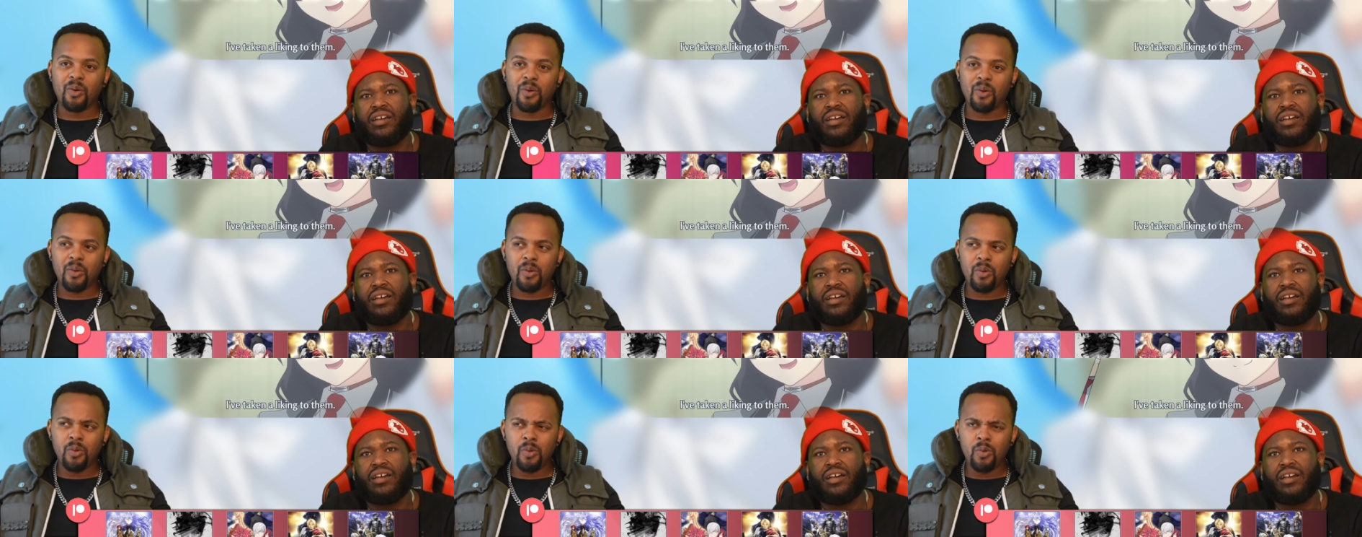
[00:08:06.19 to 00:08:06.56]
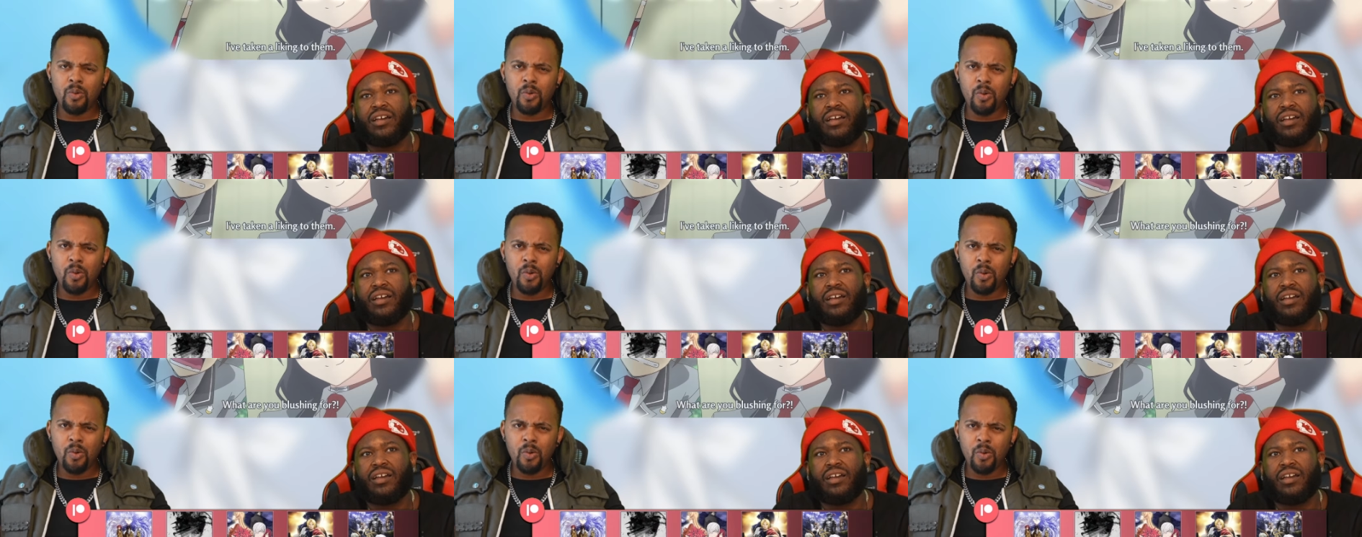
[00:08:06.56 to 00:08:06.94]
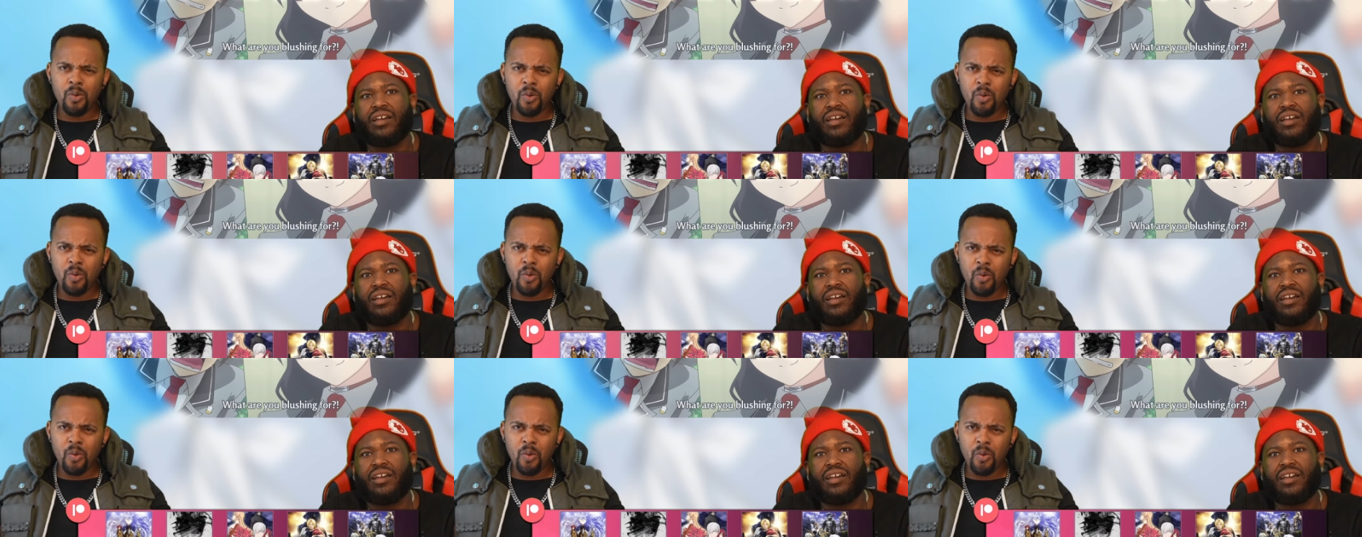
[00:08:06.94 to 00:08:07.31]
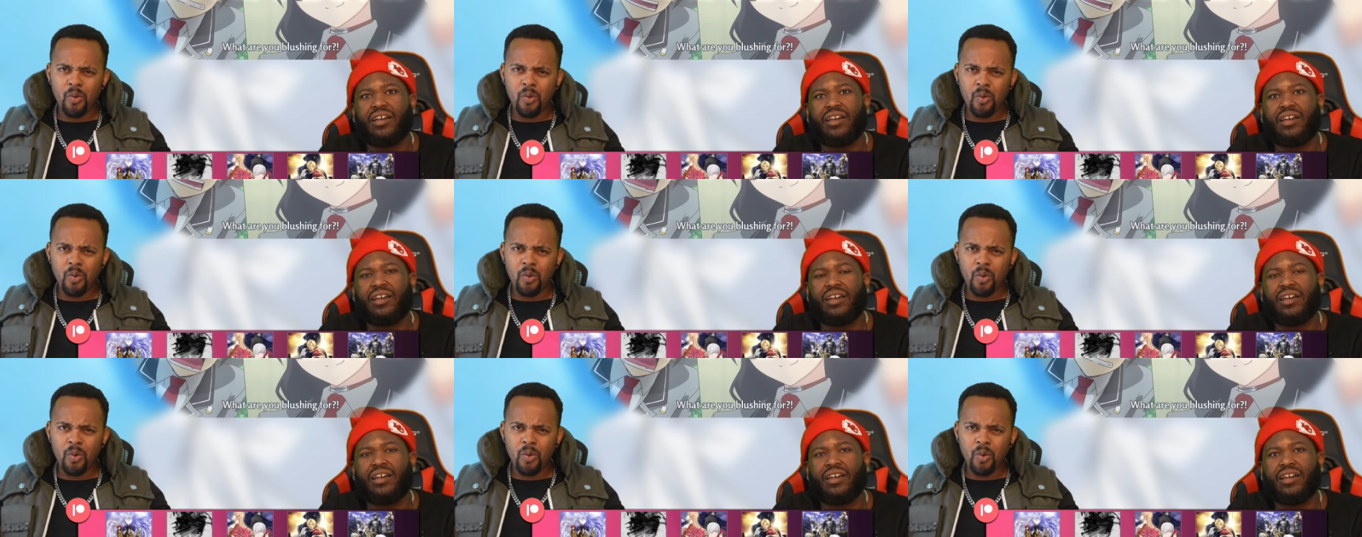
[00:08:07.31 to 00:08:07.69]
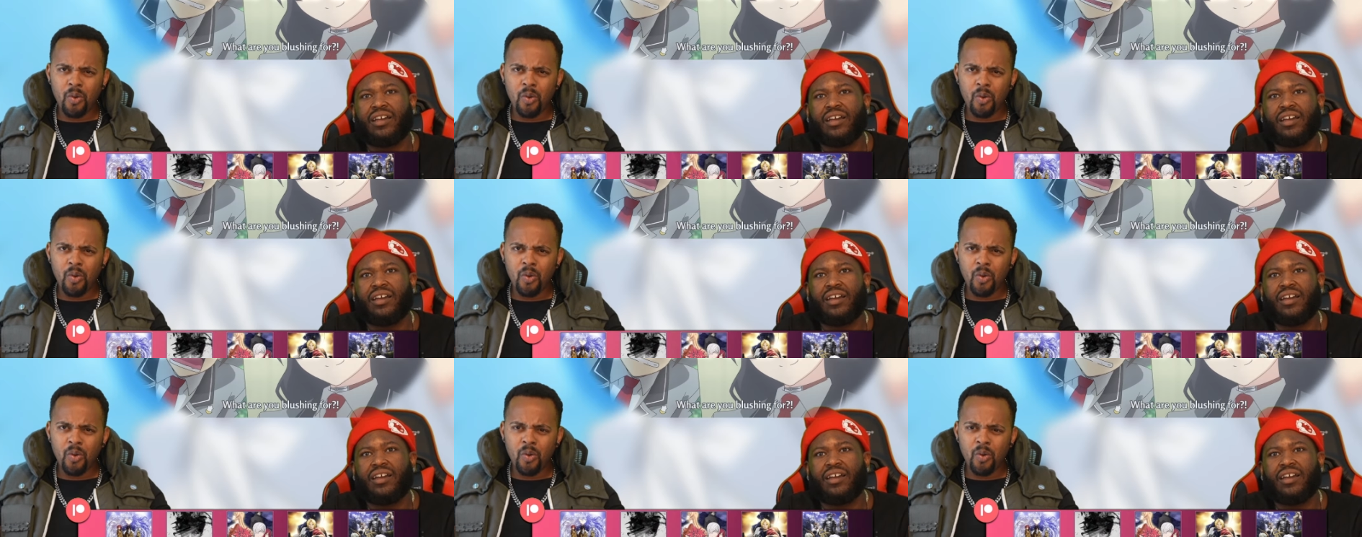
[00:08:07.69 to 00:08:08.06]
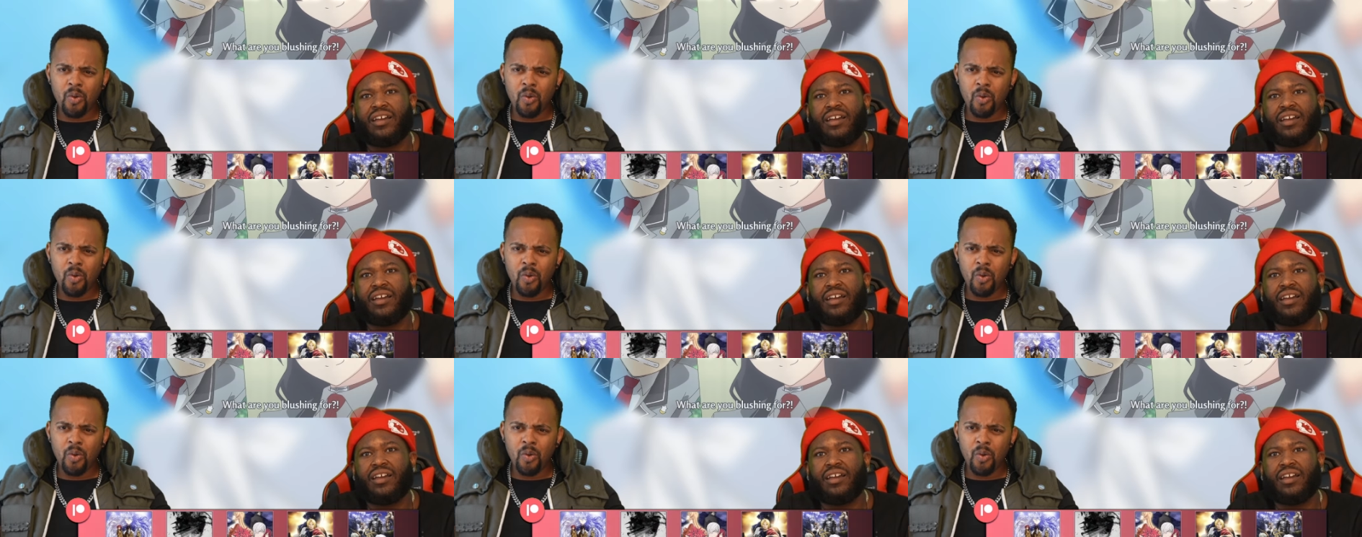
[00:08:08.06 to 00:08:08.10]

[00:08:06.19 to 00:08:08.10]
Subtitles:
(no one is talking)